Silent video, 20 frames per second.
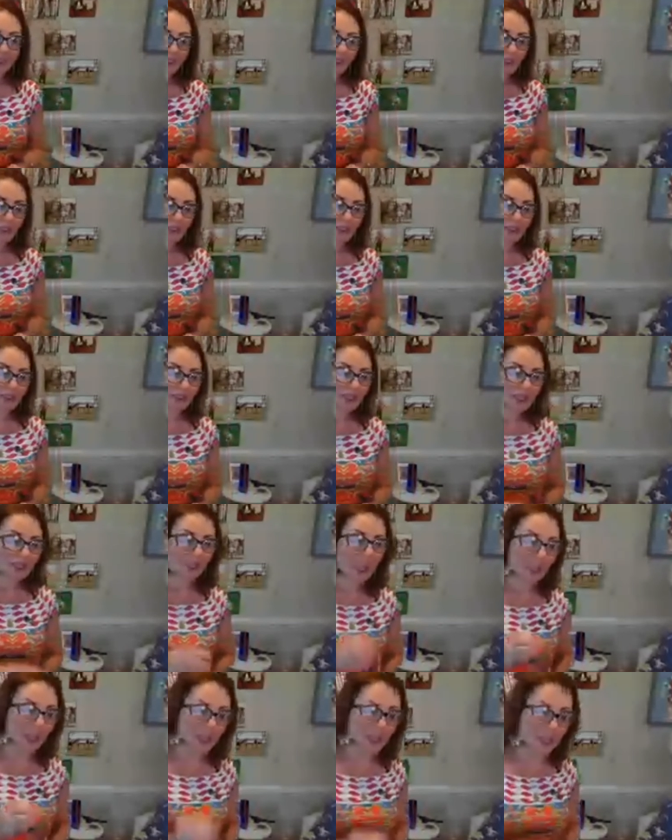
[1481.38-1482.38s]
Eh,
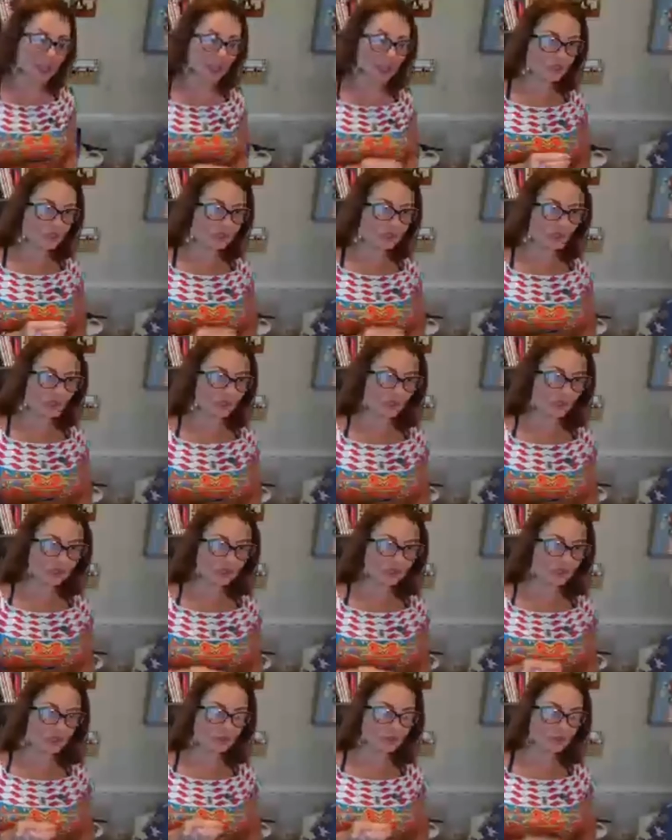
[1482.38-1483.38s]
there has
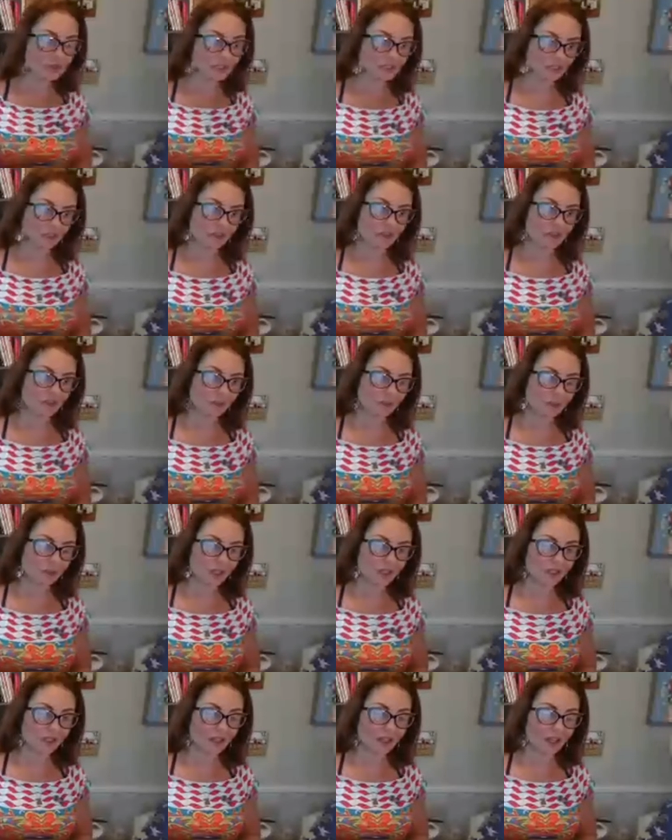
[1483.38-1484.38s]
to be a reason
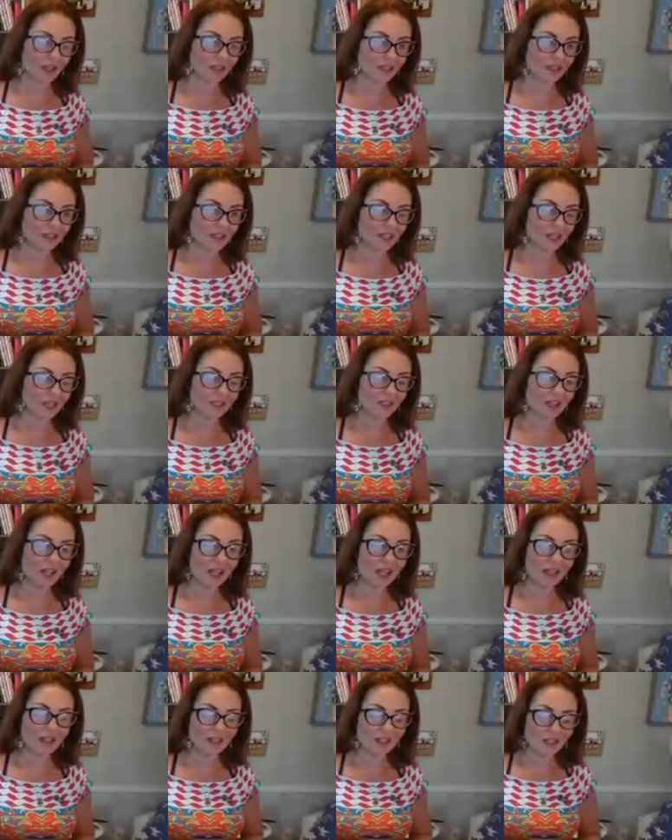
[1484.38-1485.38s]
for it guys
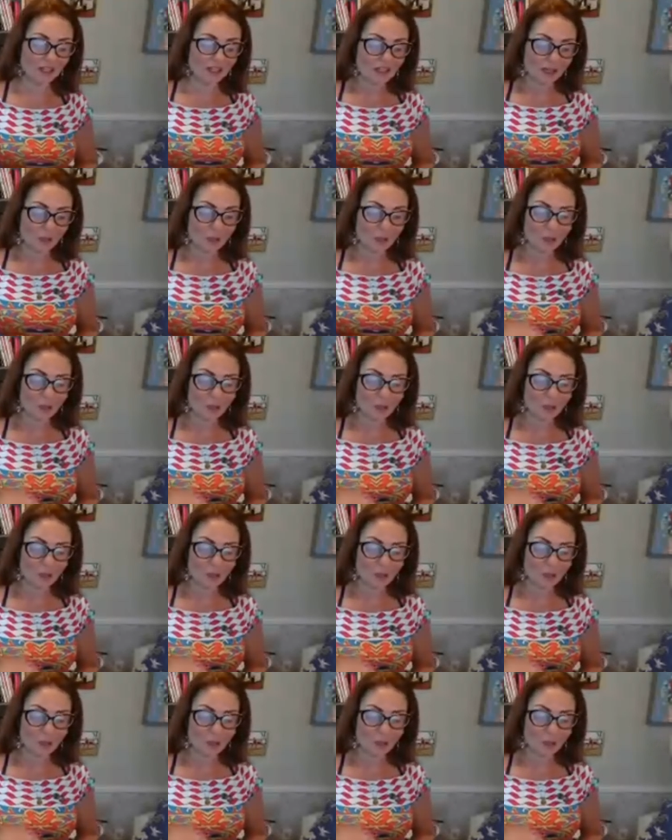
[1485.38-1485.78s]
and and